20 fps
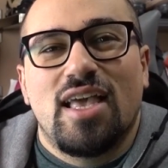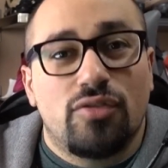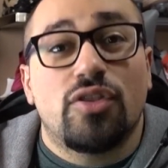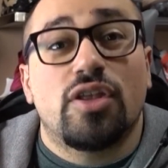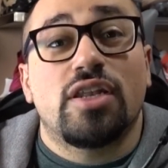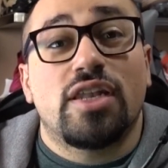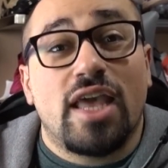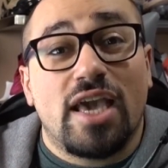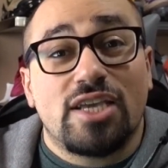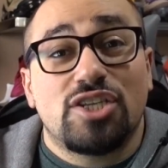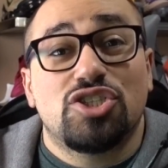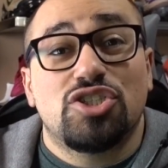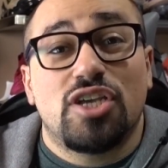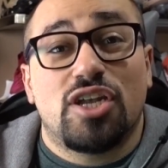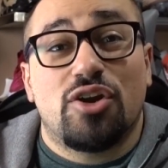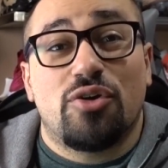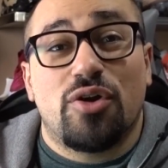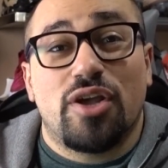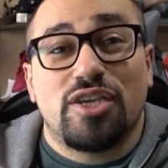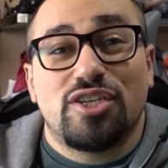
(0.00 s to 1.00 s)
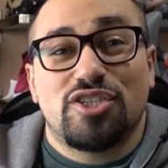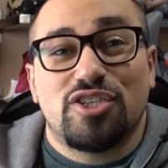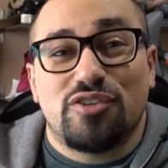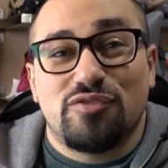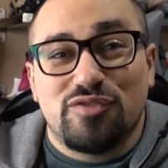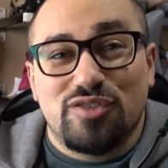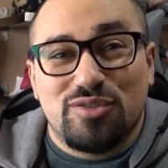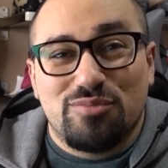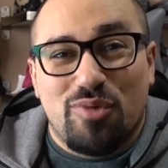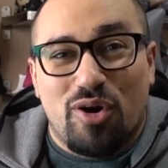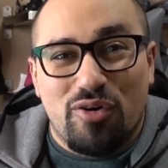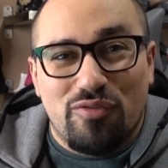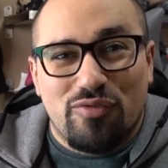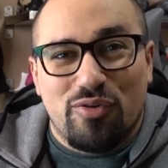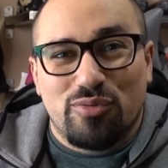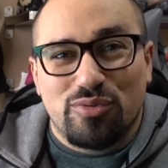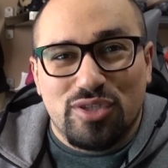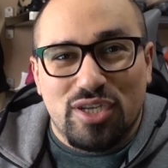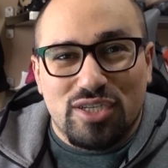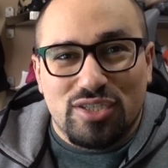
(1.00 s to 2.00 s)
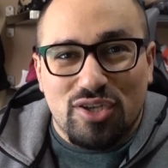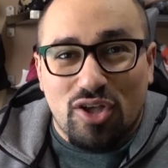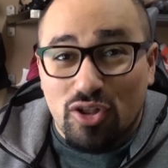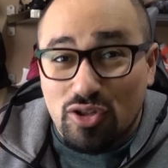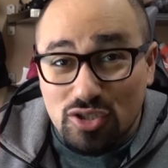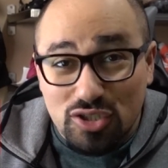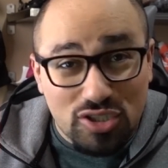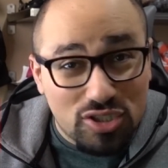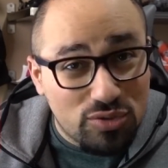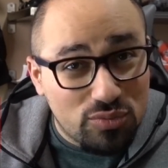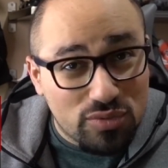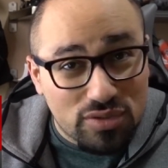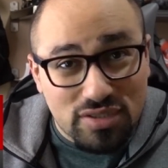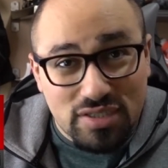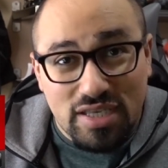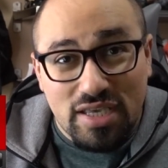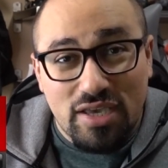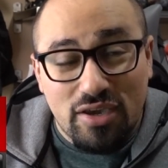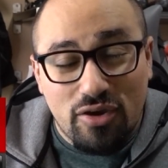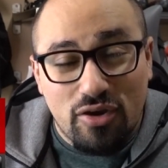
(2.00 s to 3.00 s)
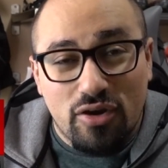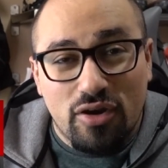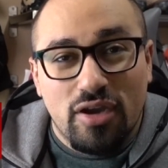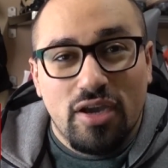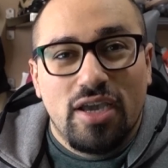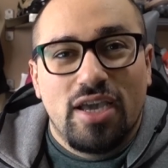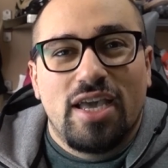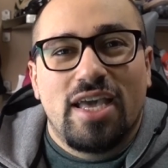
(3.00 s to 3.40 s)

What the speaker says: The next generation of smartphone technology was here,